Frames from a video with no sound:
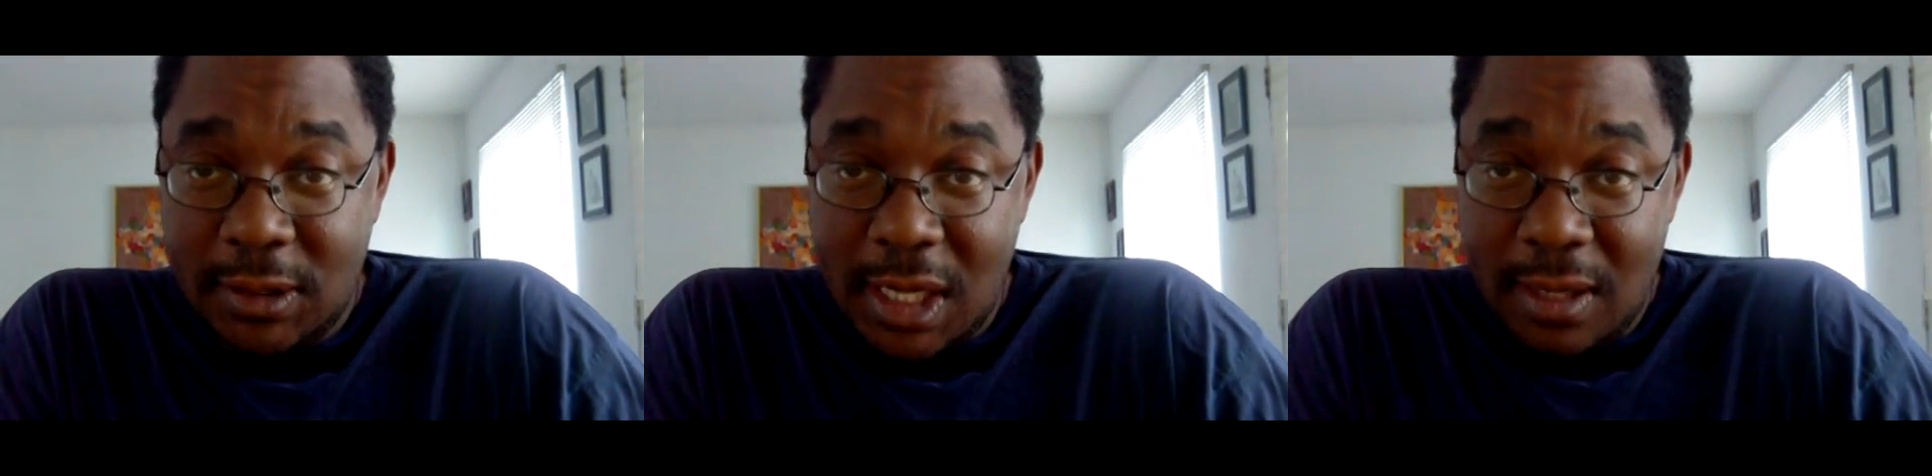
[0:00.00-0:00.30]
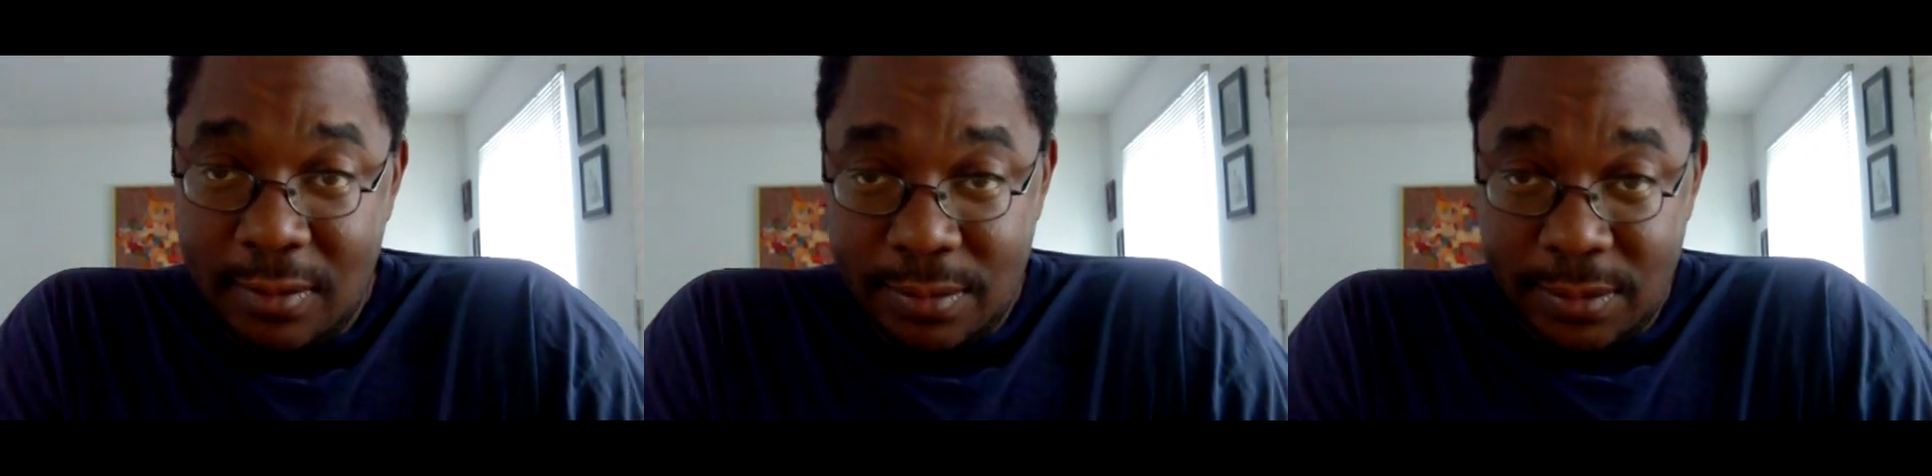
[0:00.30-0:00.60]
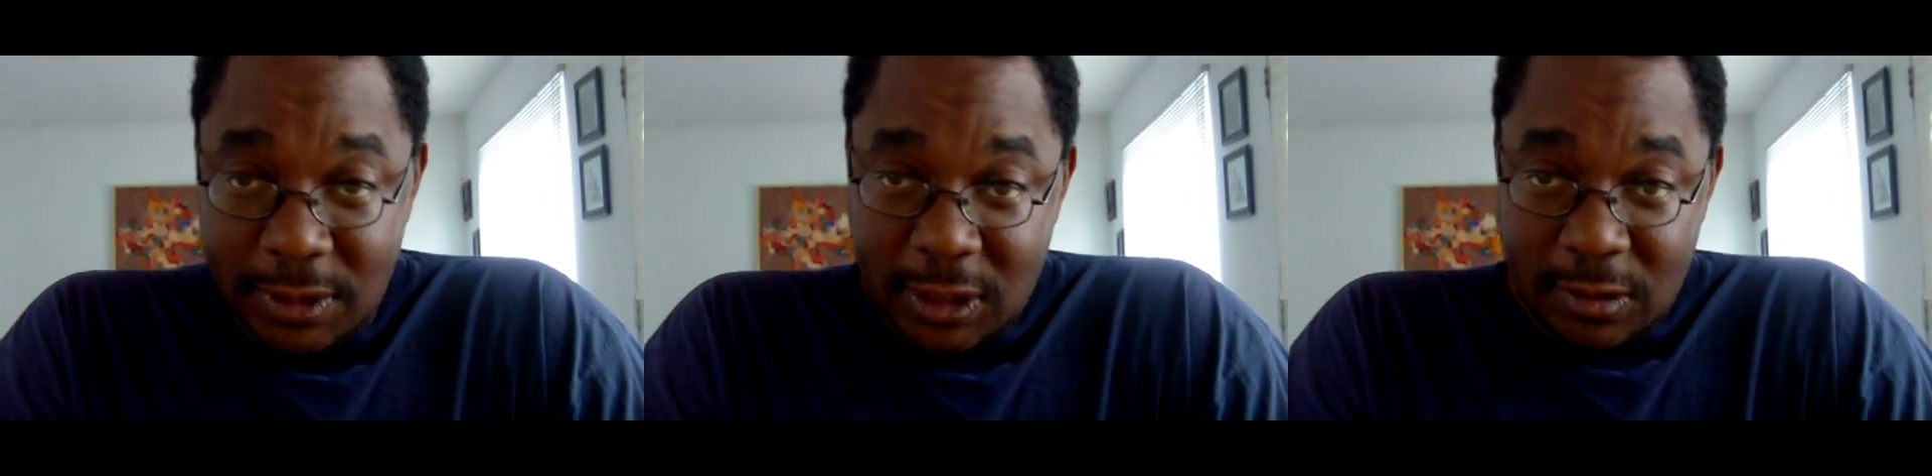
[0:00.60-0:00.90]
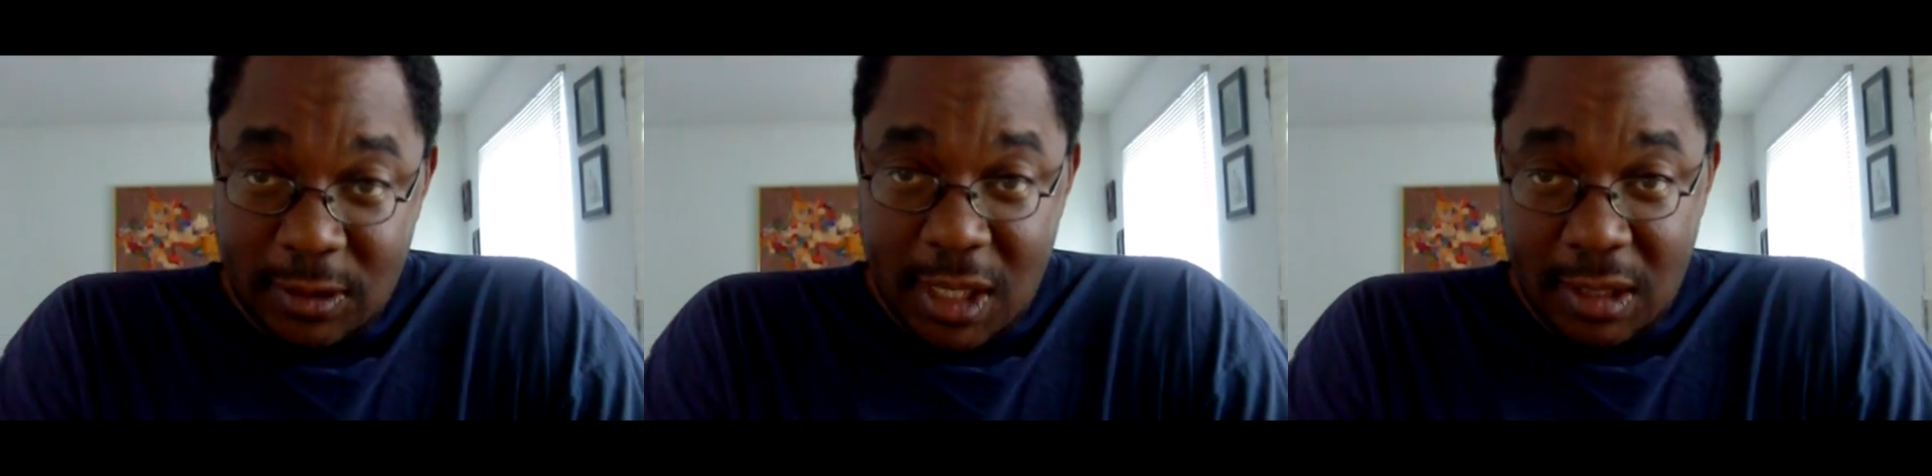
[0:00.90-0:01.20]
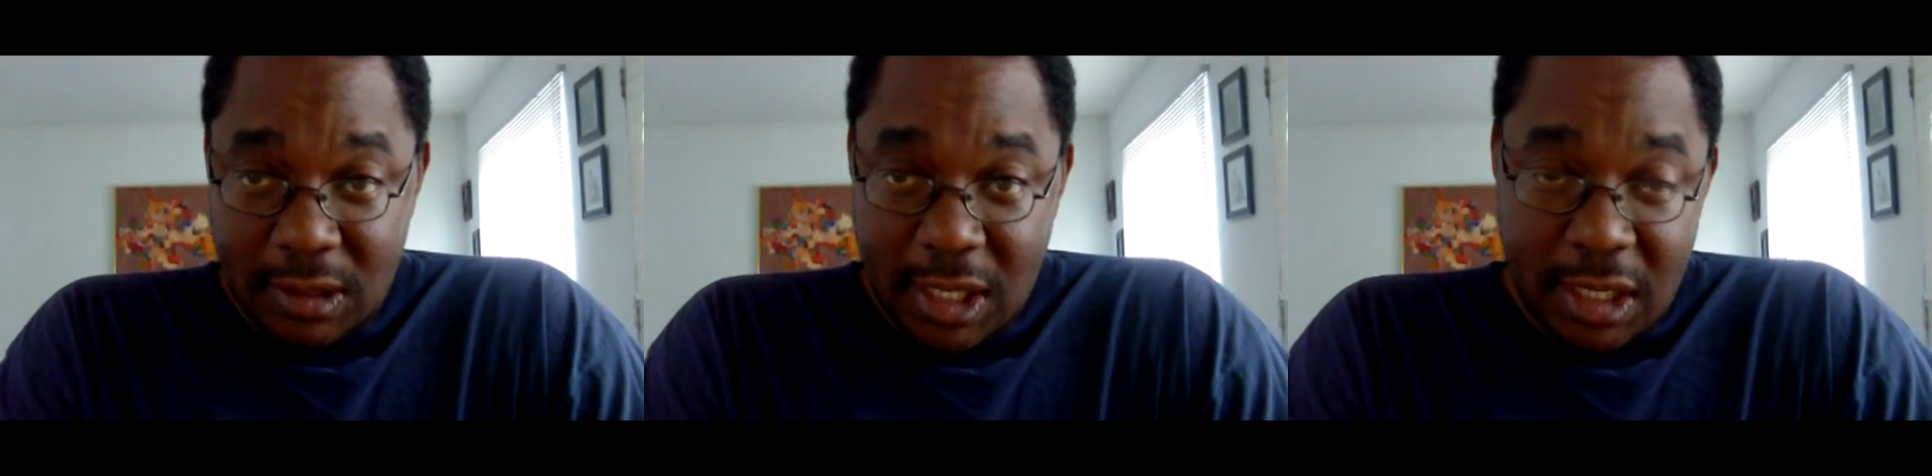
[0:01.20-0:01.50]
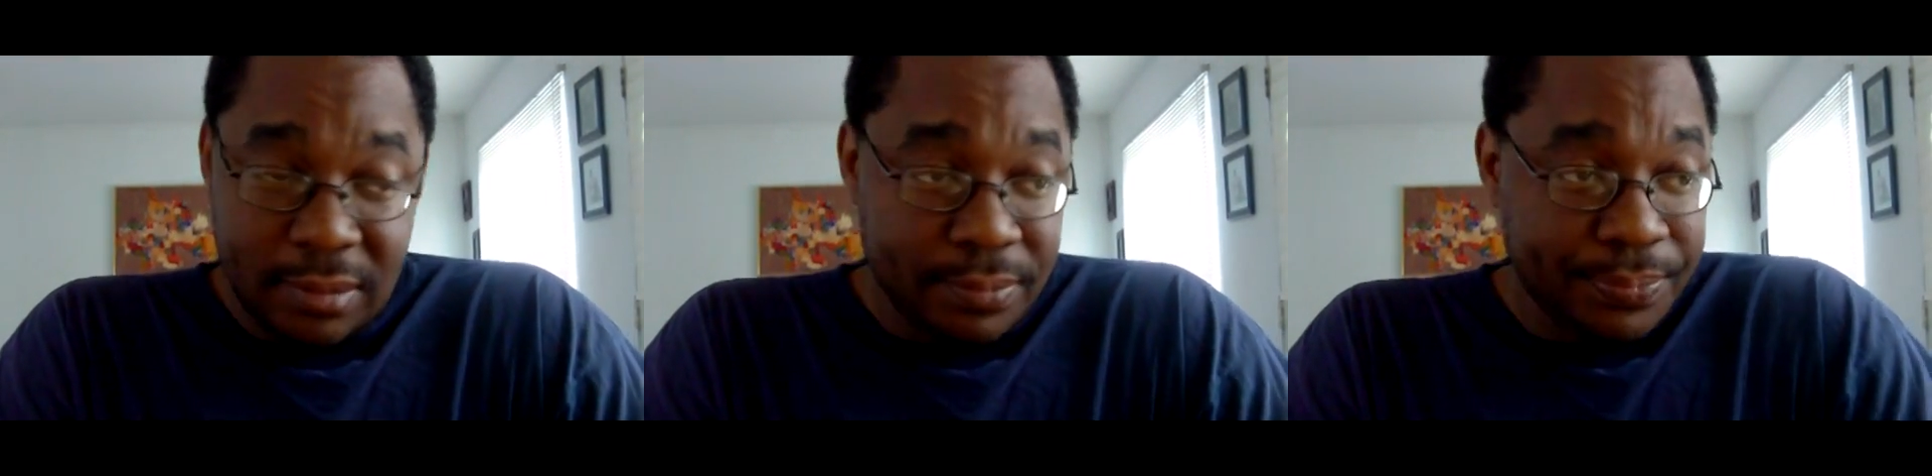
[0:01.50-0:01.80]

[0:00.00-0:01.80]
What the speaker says: time, Central Standard Time.